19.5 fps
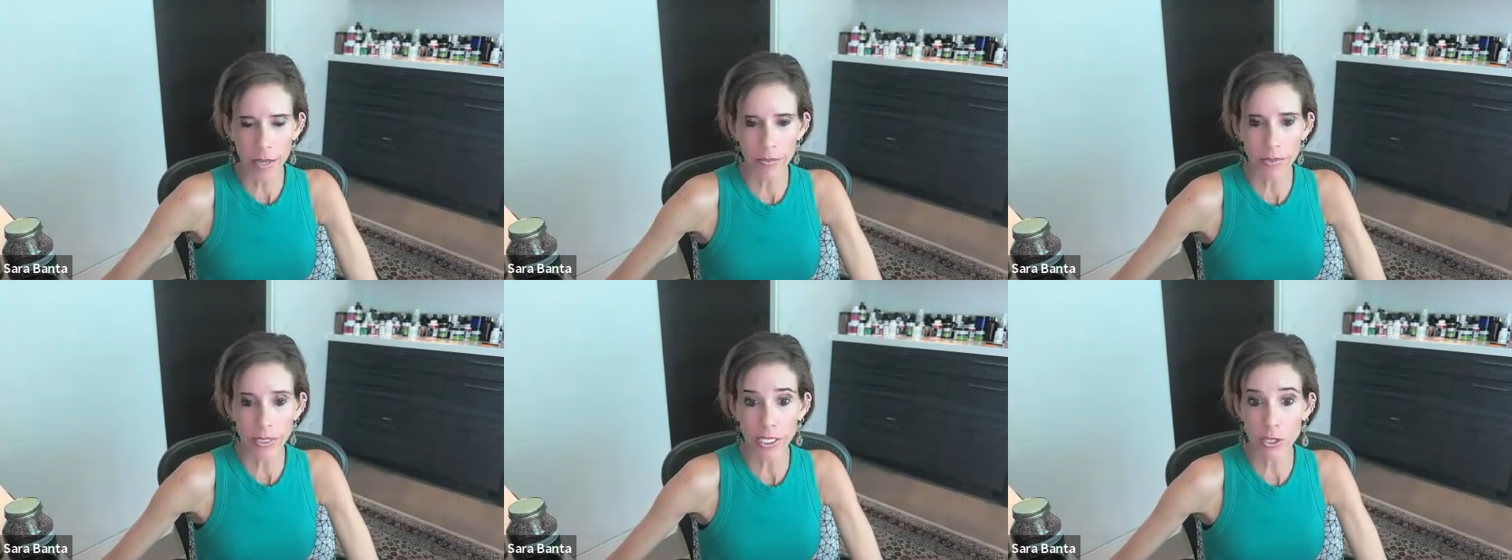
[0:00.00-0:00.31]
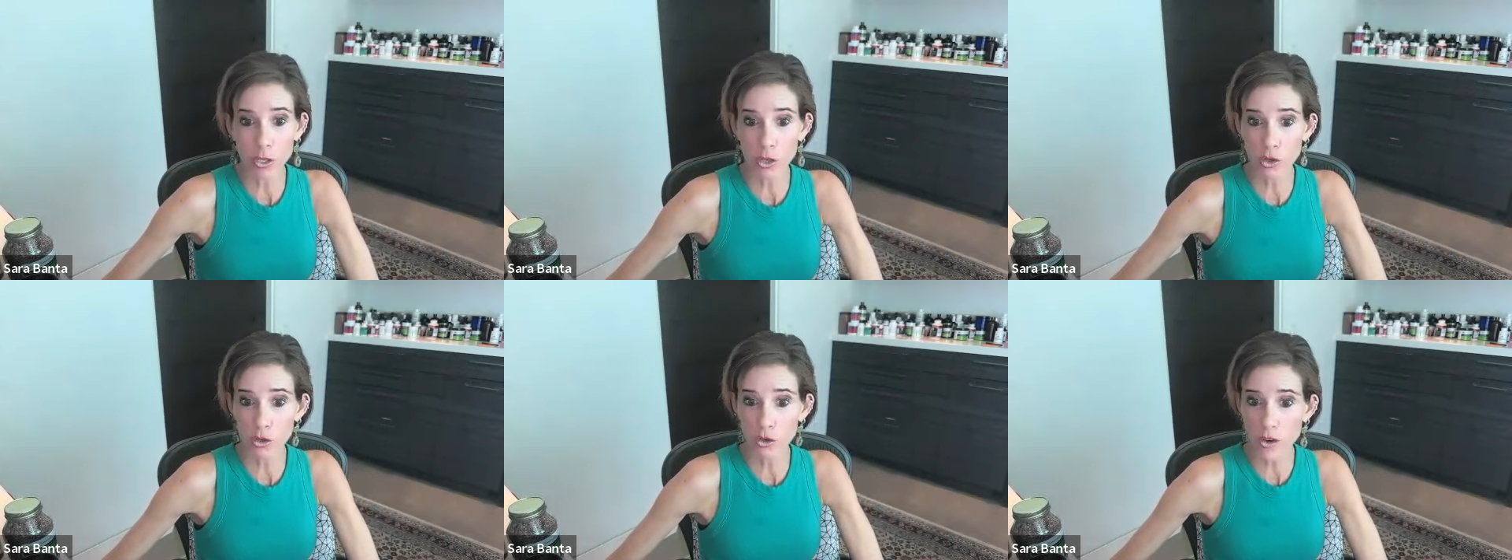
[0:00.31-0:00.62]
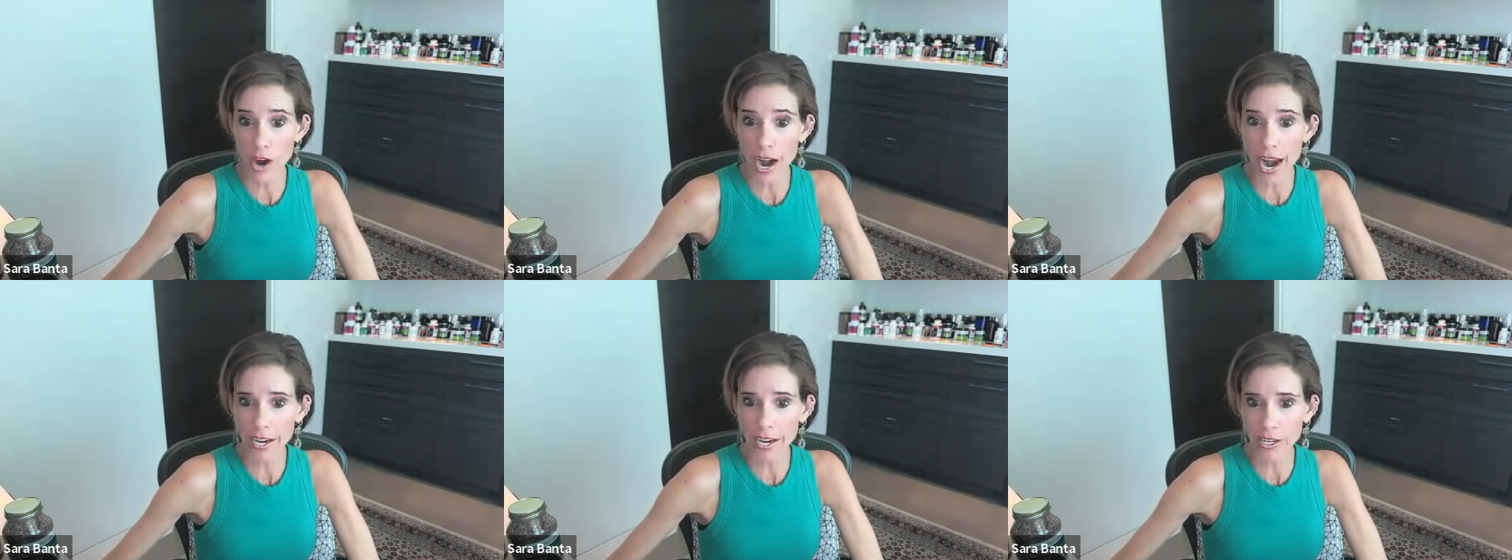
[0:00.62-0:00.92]

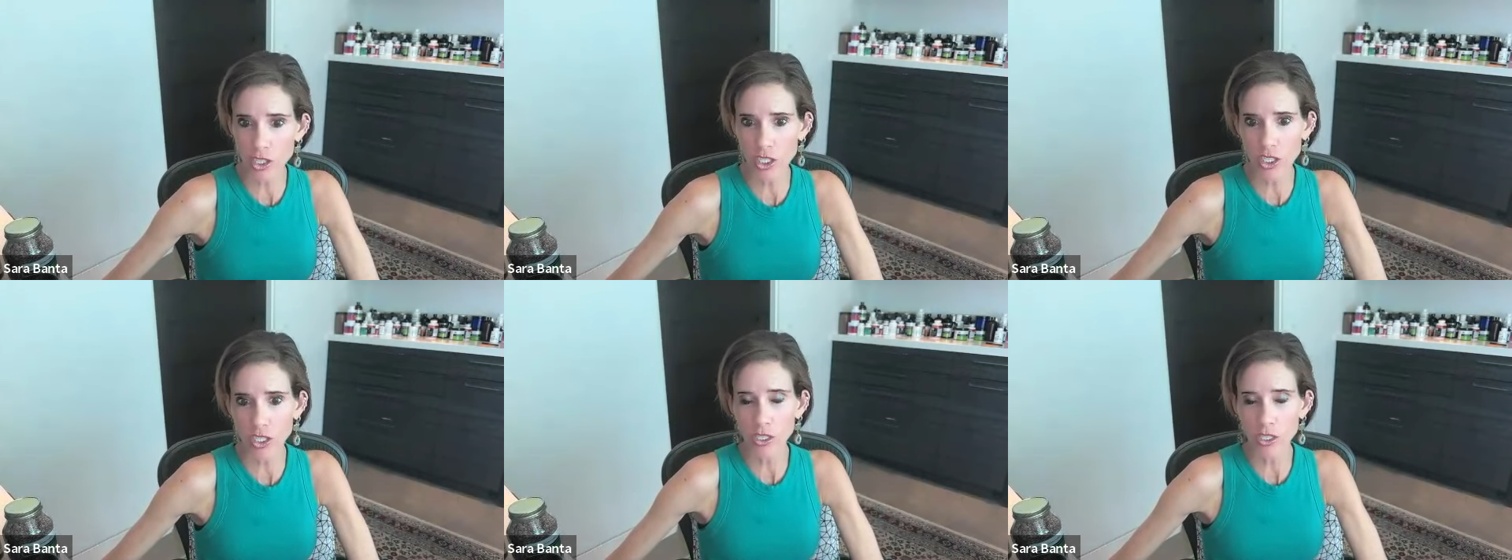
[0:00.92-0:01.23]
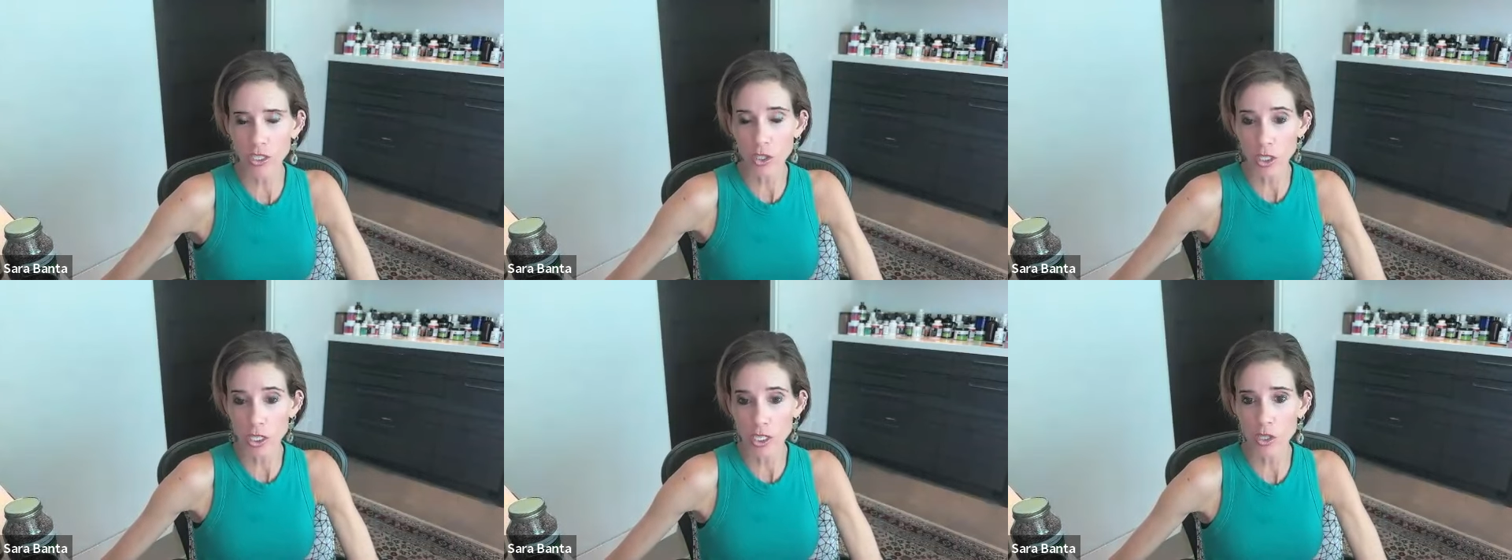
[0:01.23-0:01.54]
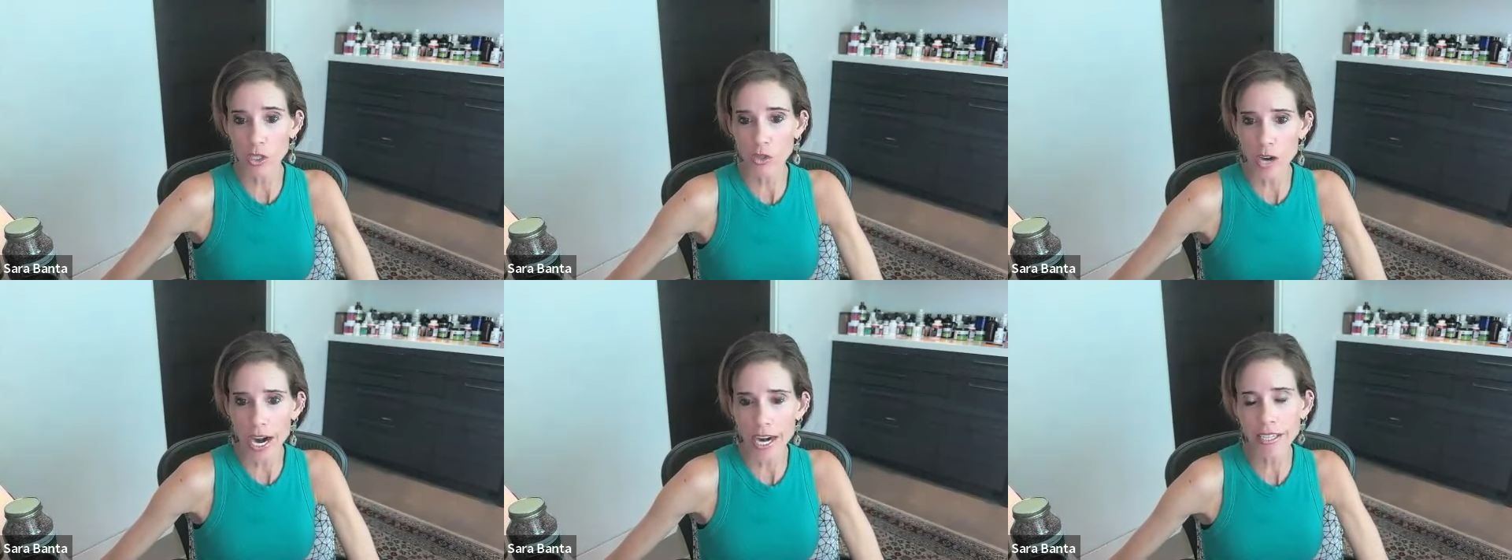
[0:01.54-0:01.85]

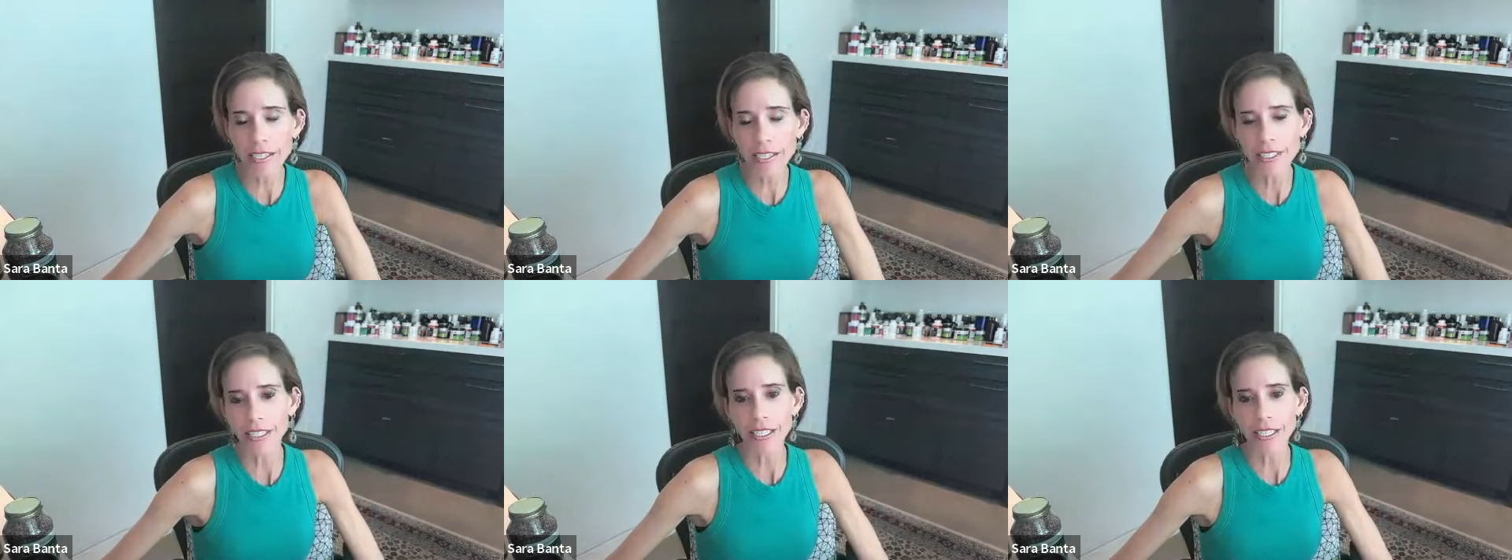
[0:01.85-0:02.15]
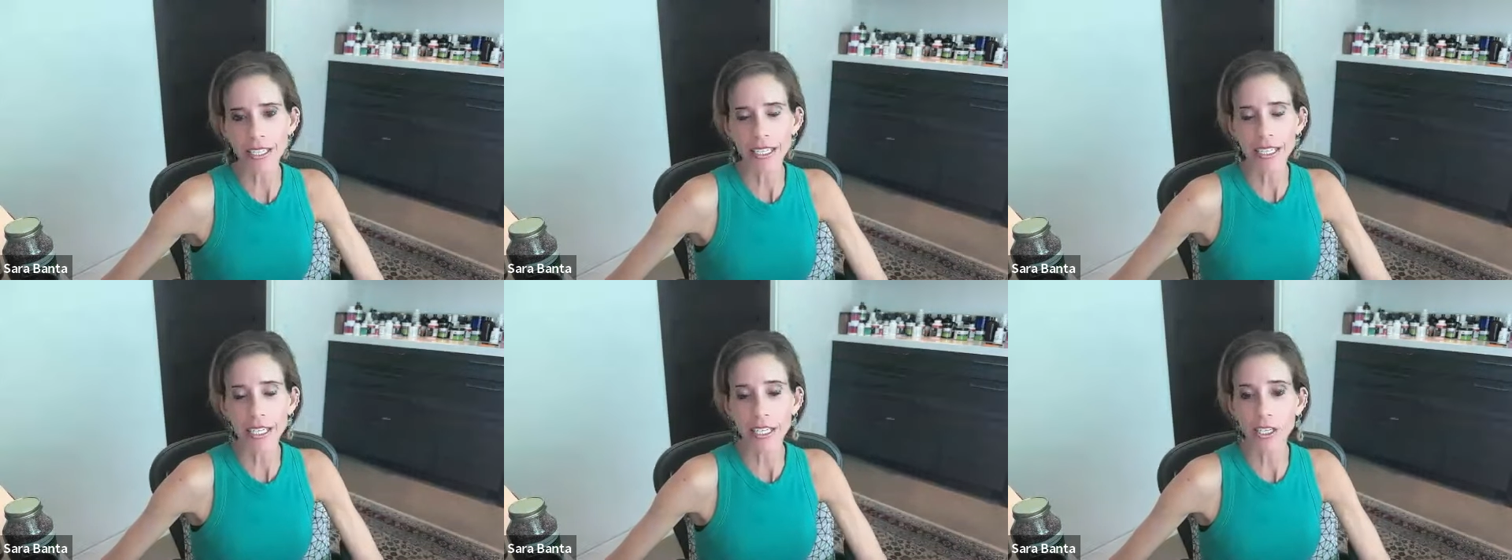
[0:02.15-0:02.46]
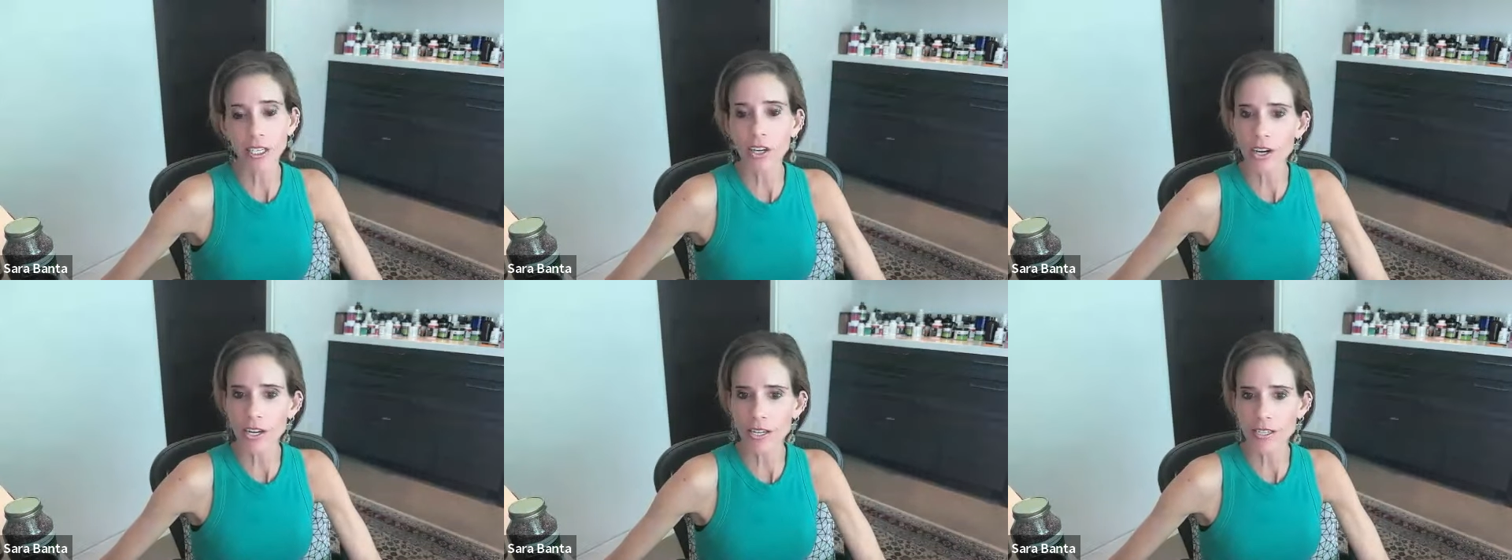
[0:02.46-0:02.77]
distracting, and they
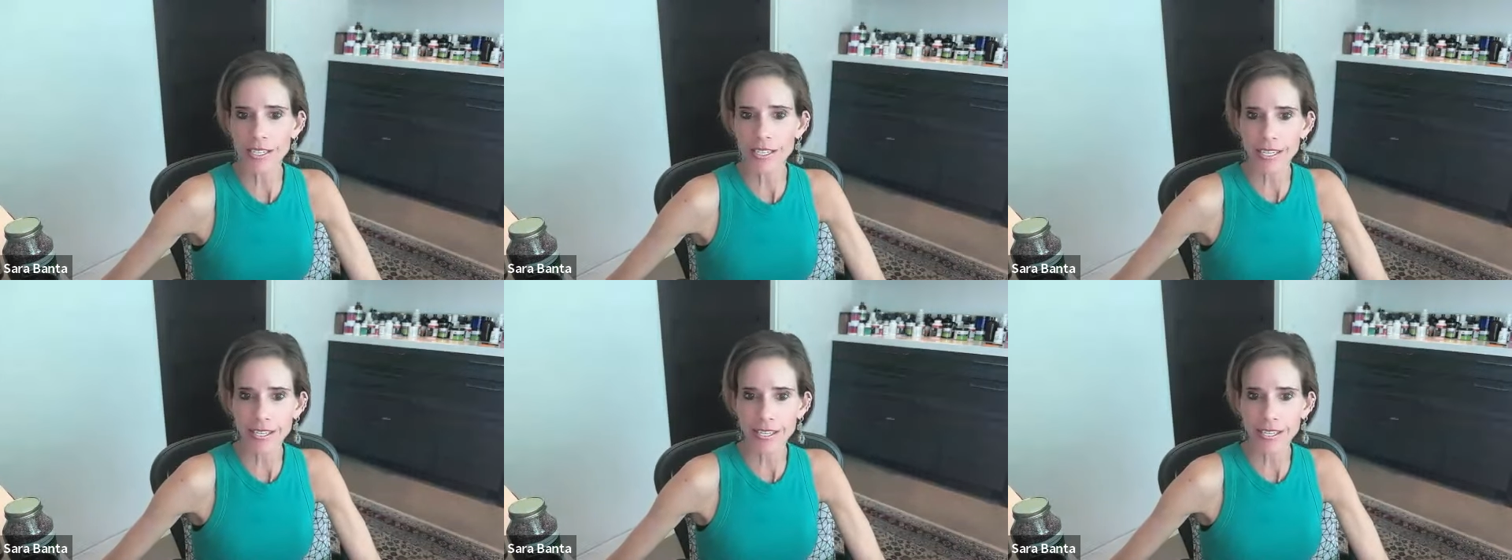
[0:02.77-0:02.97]
can cause